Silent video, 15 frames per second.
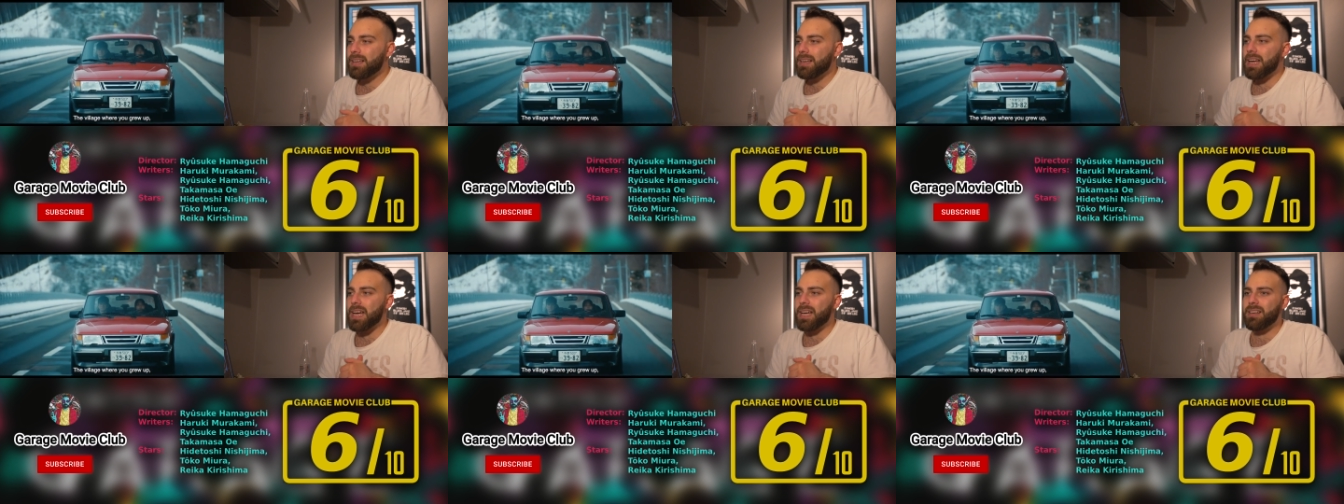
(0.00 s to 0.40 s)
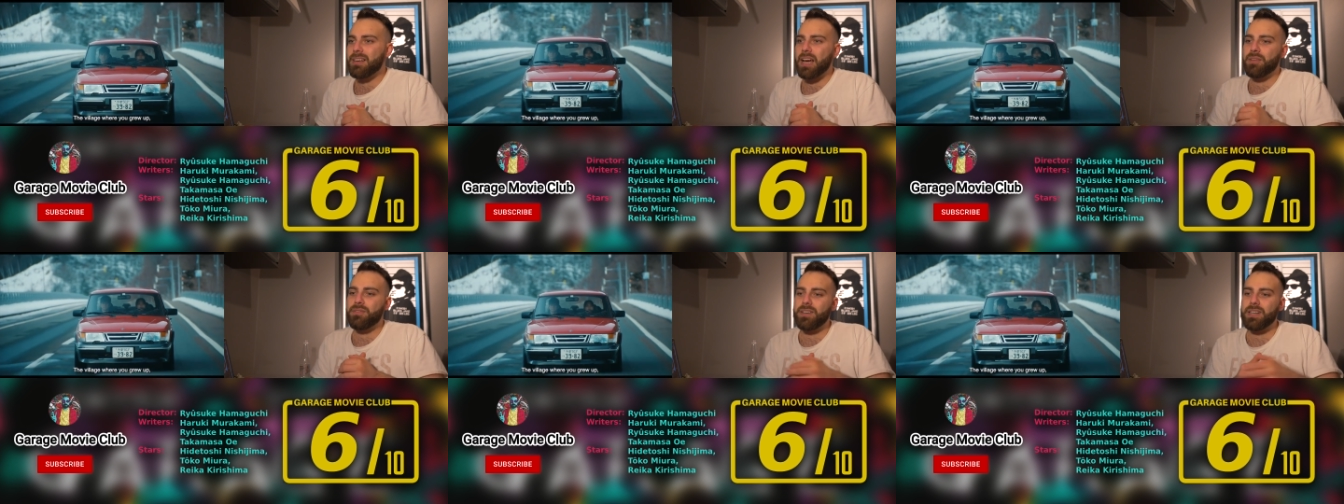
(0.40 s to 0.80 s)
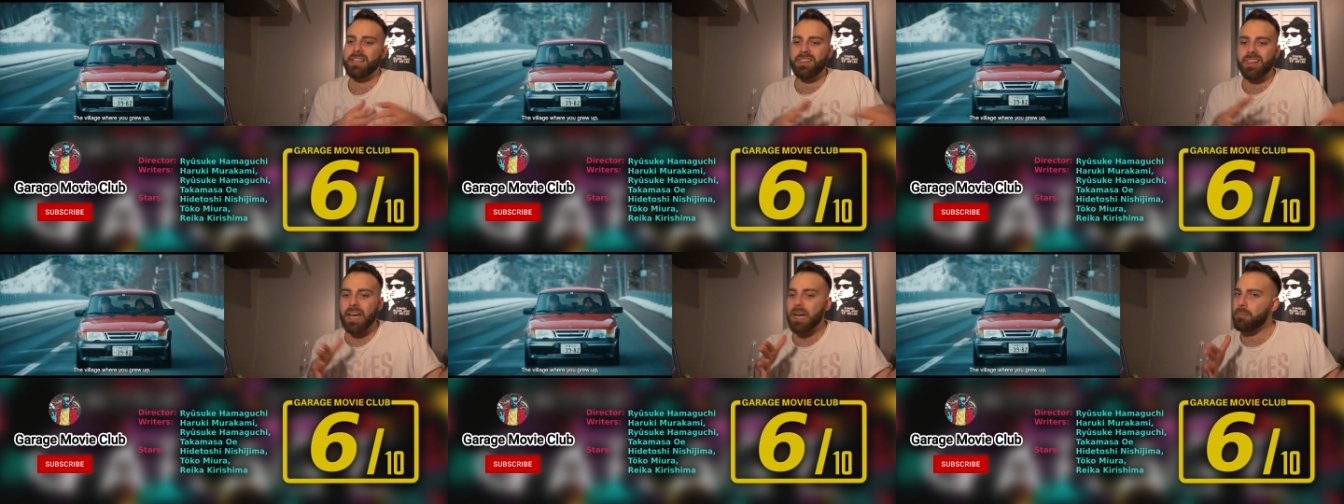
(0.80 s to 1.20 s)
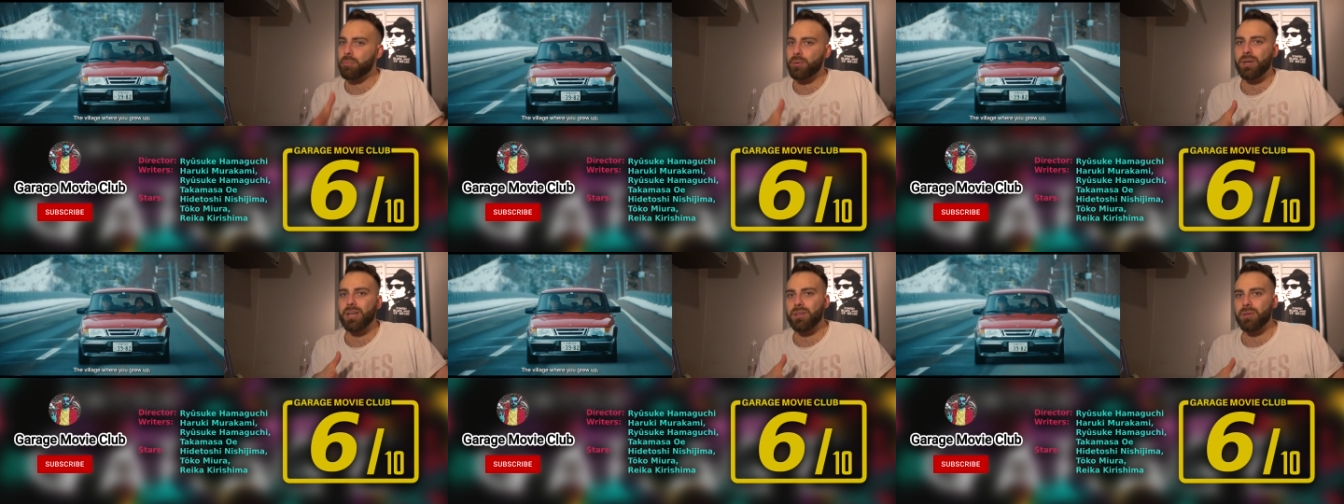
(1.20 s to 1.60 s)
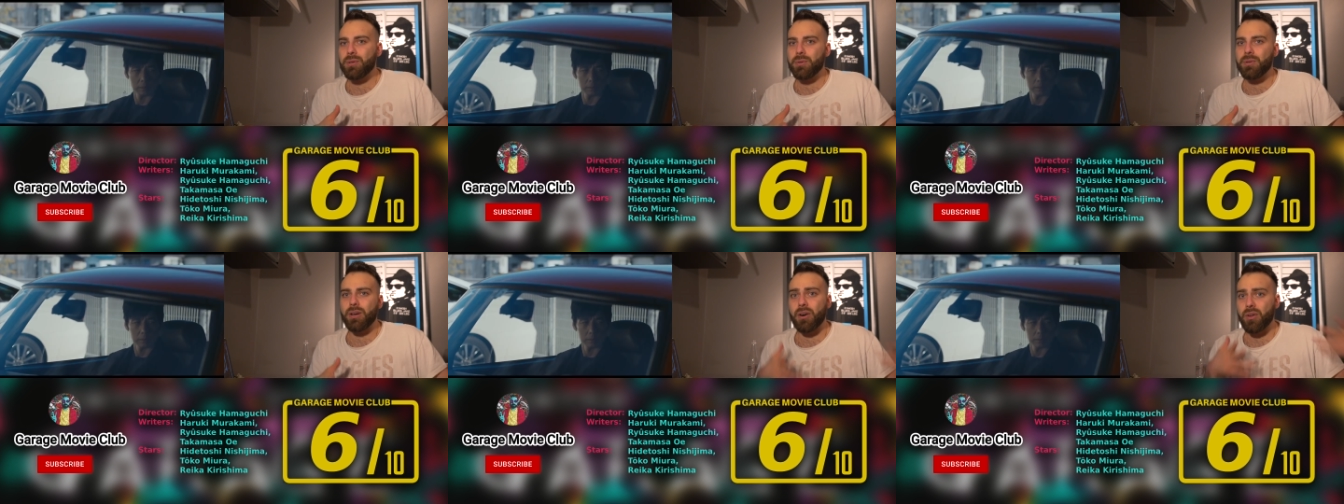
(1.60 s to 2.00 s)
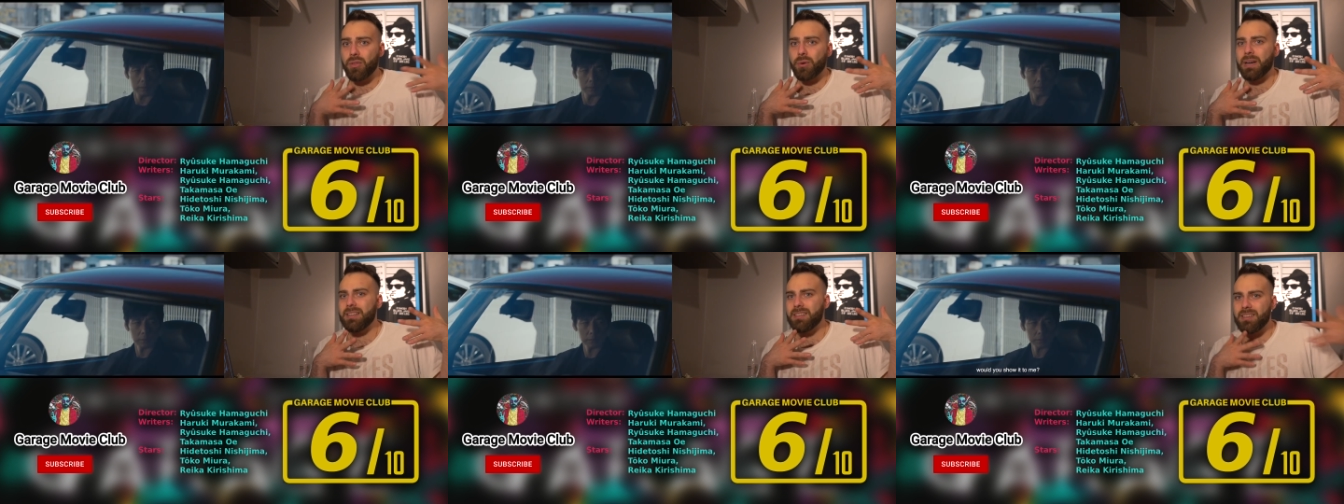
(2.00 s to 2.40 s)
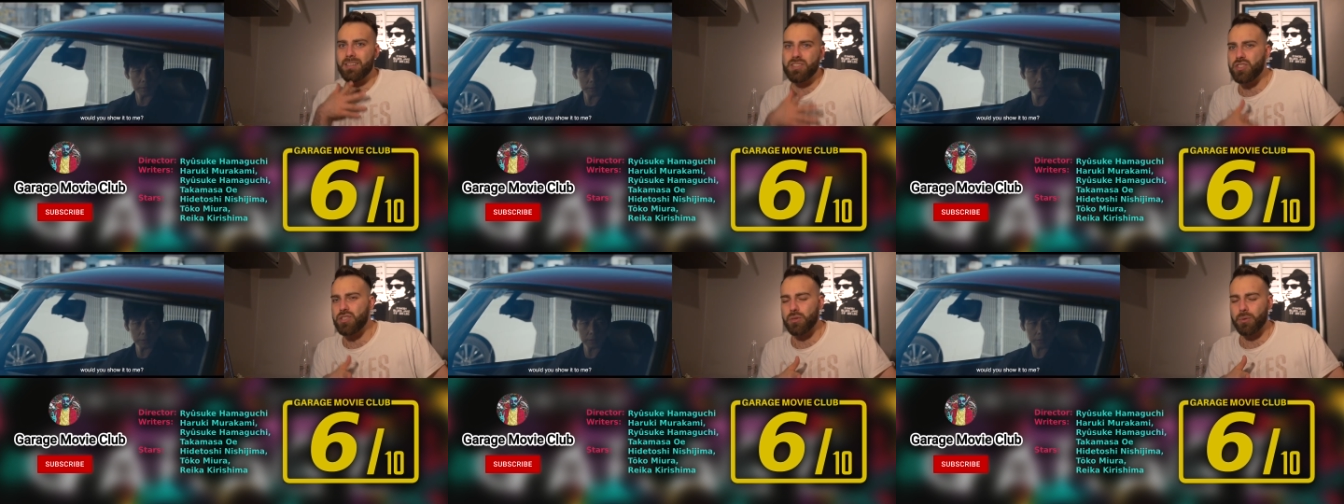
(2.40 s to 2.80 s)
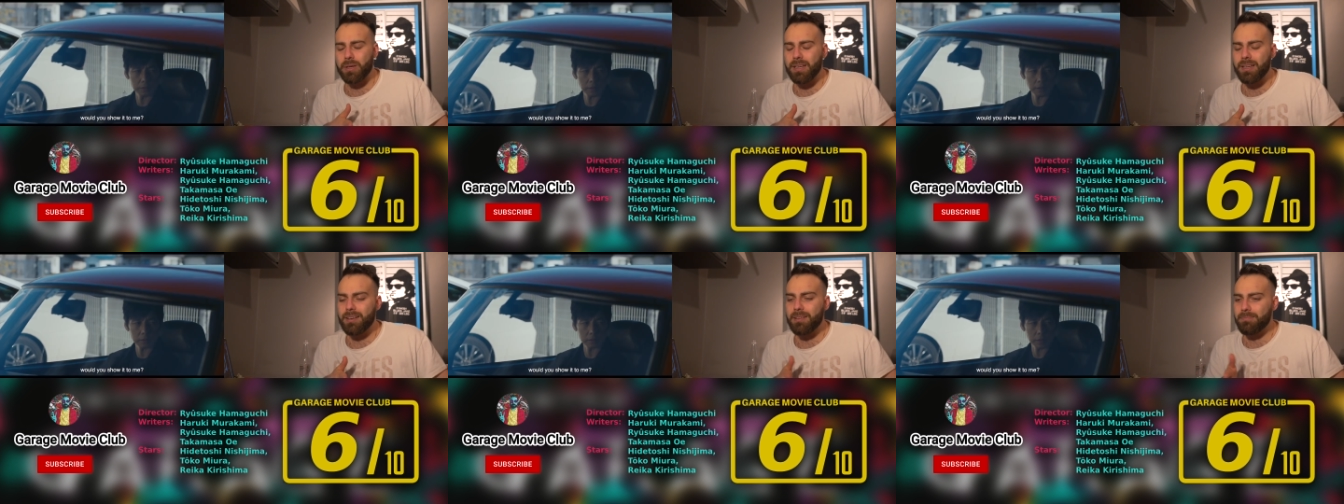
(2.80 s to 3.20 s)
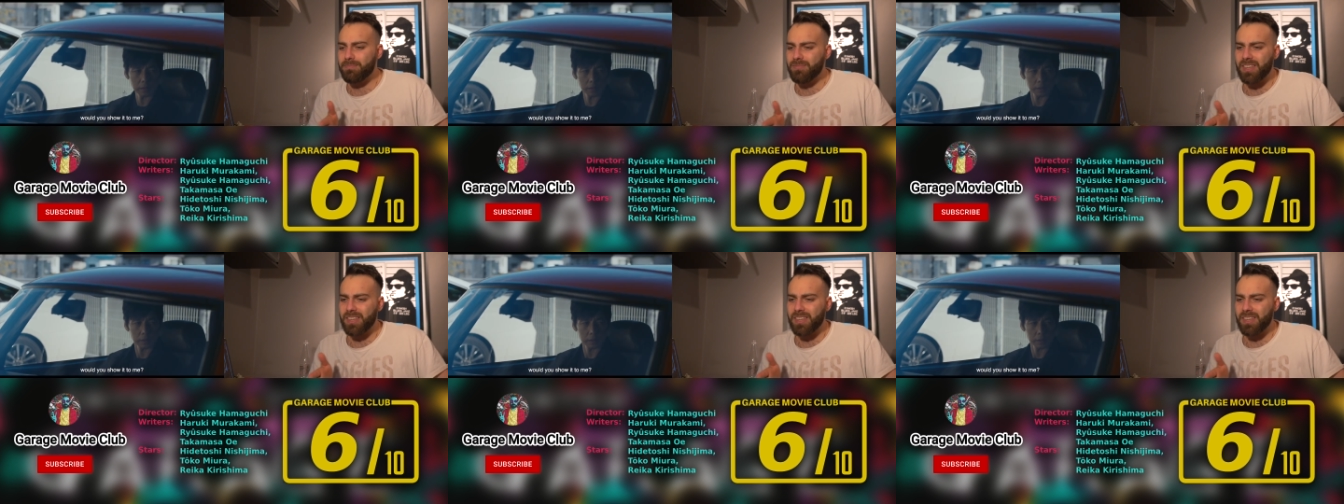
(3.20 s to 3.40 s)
And I feel like that prelude, although I did enjoy it,